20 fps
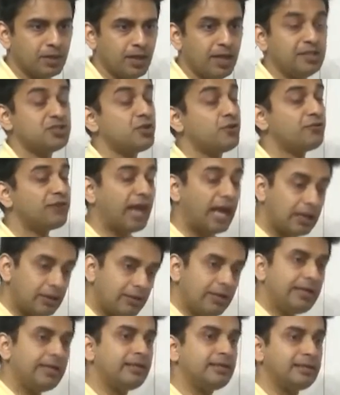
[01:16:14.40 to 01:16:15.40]
Instead of
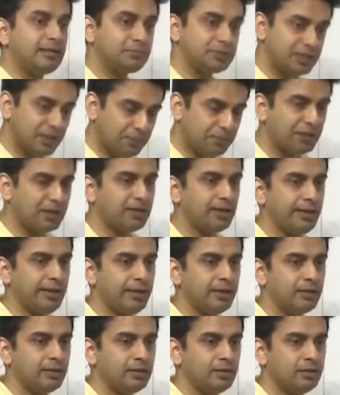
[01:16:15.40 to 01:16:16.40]
calculating them
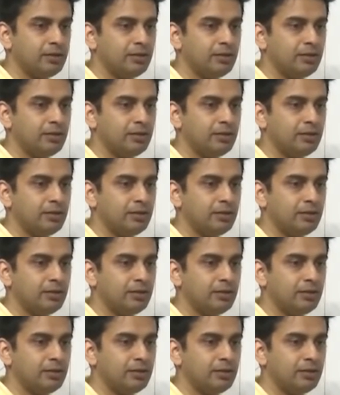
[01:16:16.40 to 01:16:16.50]
separately,